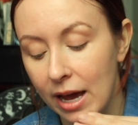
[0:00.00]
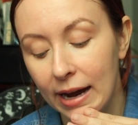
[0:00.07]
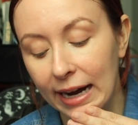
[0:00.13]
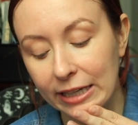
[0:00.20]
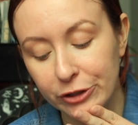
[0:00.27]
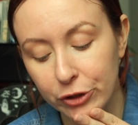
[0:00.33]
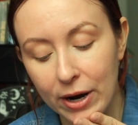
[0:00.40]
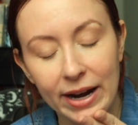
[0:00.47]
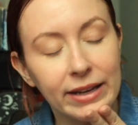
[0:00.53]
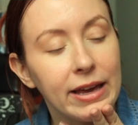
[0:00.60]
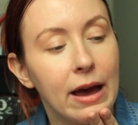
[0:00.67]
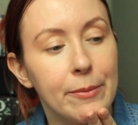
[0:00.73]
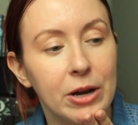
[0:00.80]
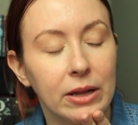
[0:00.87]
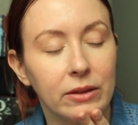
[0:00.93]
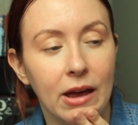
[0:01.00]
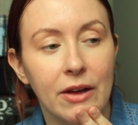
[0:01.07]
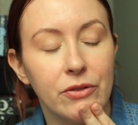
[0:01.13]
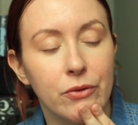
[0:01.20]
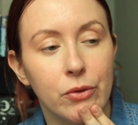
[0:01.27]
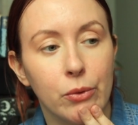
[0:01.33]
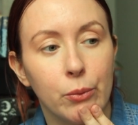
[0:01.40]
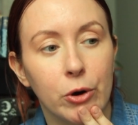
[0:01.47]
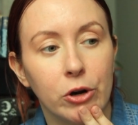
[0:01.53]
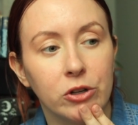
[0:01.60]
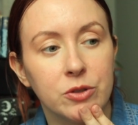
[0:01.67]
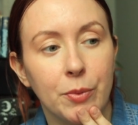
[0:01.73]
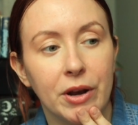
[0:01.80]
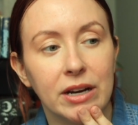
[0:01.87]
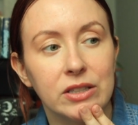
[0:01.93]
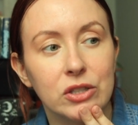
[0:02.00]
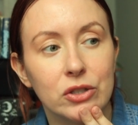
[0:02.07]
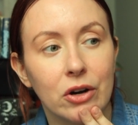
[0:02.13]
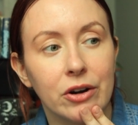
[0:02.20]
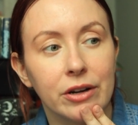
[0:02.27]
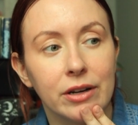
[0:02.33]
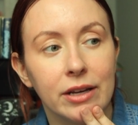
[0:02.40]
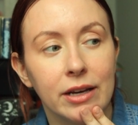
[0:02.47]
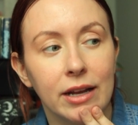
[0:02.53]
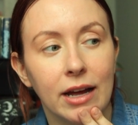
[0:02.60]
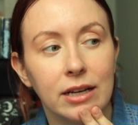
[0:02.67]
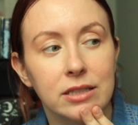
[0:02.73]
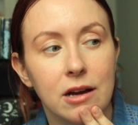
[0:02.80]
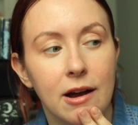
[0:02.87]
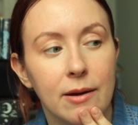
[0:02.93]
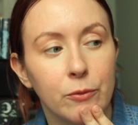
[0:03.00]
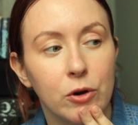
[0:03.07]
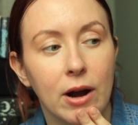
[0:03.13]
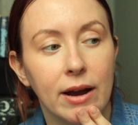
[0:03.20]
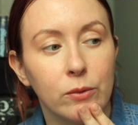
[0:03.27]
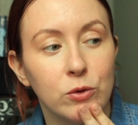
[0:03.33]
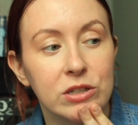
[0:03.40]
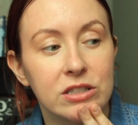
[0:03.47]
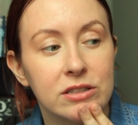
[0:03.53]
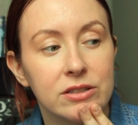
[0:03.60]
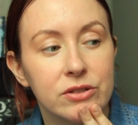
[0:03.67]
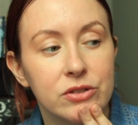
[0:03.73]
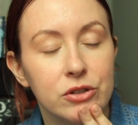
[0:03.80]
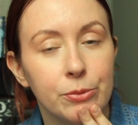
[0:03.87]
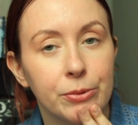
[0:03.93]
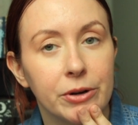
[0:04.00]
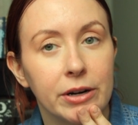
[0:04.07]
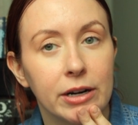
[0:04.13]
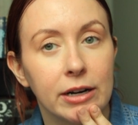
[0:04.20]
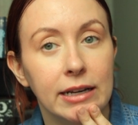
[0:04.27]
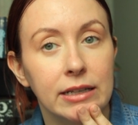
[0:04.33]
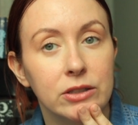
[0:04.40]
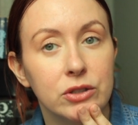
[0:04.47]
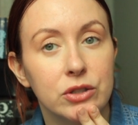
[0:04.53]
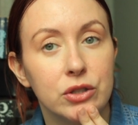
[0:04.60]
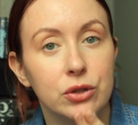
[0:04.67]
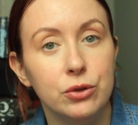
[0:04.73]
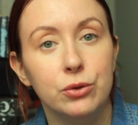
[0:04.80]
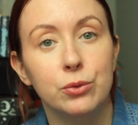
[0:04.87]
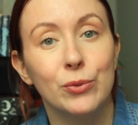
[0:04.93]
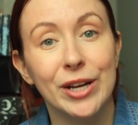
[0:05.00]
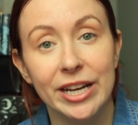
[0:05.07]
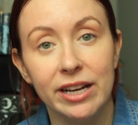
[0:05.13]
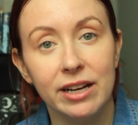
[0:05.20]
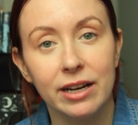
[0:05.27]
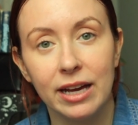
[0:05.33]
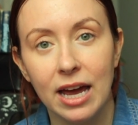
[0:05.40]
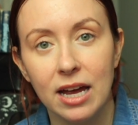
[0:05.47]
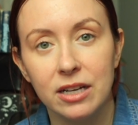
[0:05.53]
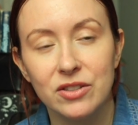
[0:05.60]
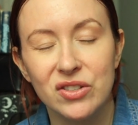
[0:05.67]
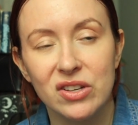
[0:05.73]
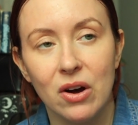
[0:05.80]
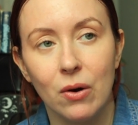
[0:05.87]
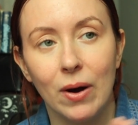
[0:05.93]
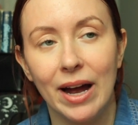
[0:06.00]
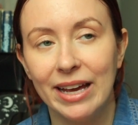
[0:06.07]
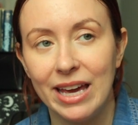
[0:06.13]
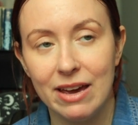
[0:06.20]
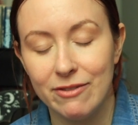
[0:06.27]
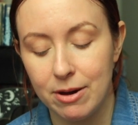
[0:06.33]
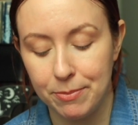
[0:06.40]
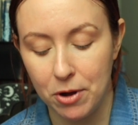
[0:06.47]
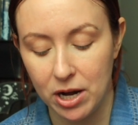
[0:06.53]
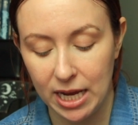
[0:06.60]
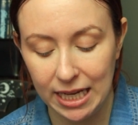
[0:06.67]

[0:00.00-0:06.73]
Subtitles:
I tried Cabin at the End of the World, but I started it at a time where I wasn't super into reading again, so I gave up on